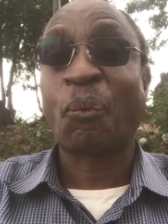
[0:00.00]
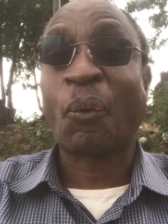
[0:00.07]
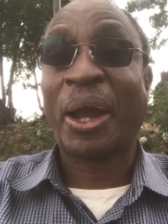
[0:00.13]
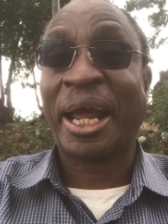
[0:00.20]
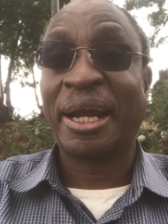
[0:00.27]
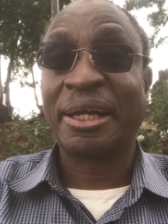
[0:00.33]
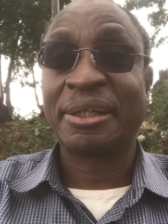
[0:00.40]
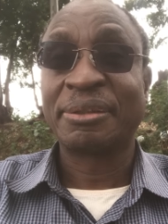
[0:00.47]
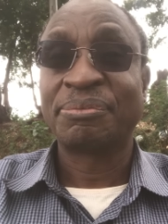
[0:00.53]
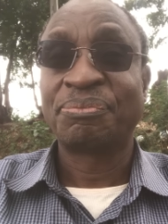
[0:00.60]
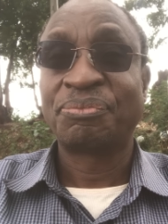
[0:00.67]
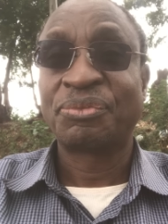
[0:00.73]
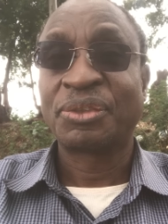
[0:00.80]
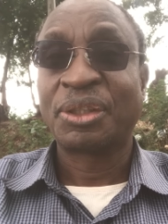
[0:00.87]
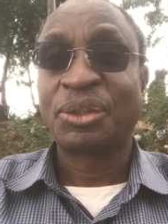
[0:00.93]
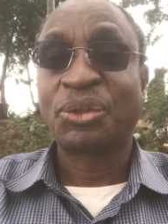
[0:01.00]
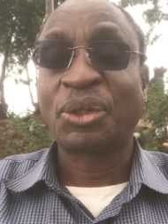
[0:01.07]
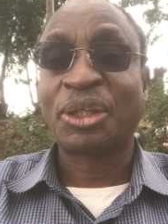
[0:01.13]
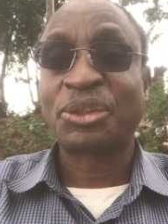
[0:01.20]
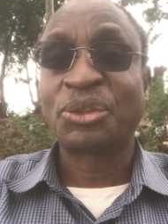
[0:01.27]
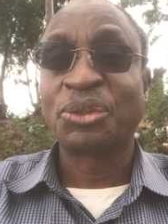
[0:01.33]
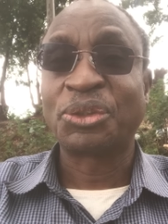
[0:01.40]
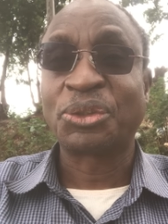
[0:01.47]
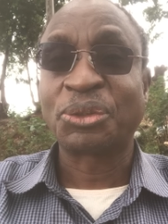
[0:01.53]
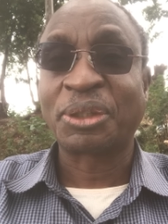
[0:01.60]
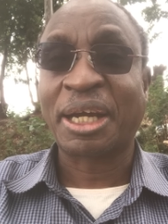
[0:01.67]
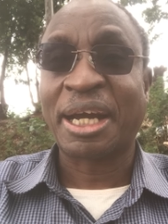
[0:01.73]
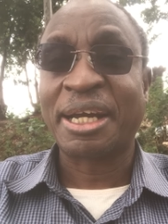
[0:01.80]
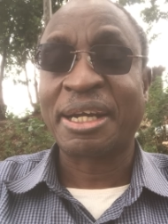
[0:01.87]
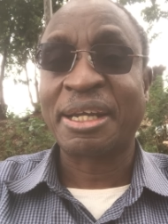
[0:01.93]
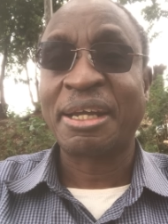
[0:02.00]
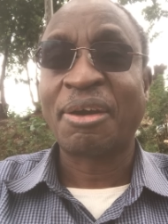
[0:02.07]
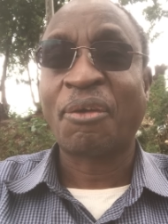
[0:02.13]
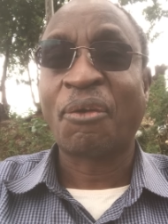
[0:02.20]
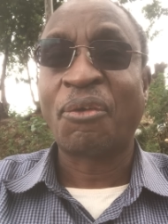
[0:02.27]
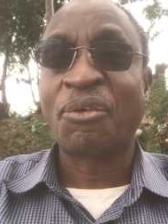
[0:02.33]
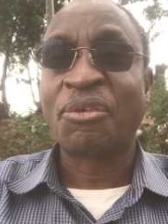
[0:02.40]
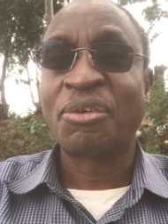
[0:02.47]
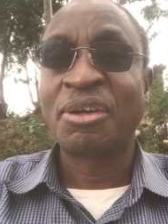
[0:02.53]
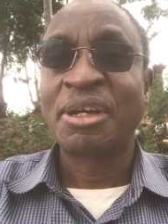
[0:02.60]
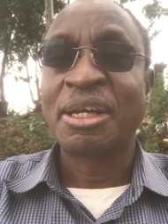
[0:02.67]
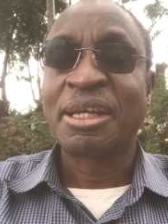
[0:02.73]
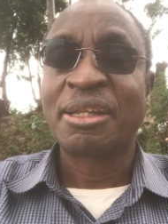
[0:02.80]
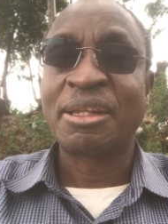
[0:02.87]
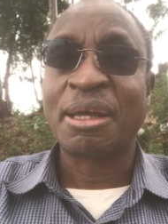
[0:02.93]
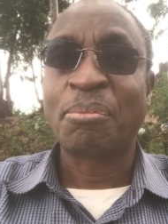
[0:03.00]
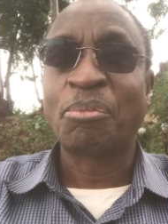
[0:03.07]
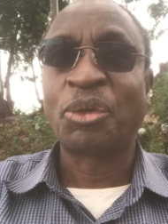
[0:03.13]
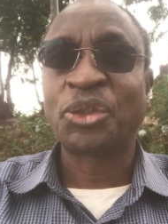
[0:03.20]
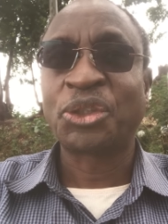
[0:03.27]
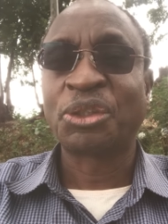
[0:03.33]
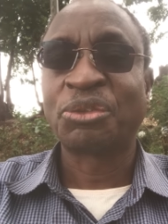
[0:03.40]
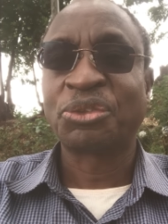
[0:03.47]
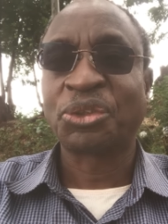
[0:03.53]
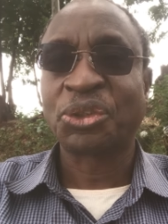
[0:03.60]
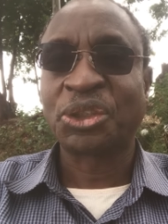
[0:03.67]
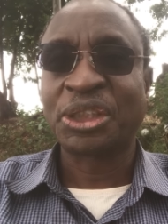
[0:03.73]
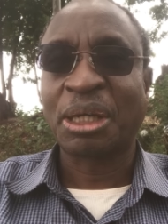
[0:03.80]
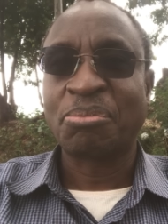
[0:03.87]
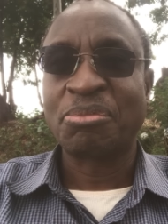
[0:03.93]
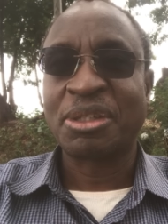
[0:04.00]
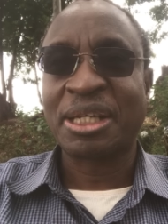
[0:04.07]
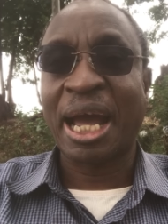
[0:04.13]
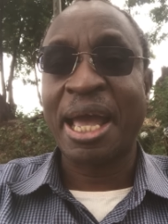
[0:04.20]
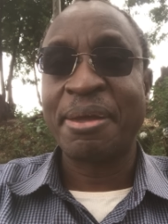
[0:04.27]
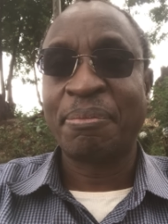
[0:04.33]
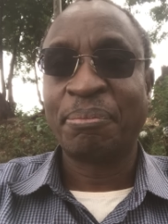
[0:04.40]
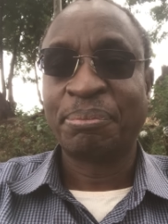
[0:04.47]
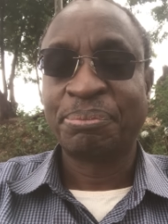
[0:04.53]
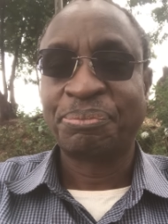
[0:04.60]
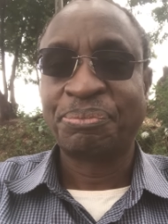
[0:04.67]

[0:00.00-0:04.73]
well so as not to carry on the abortion for some time.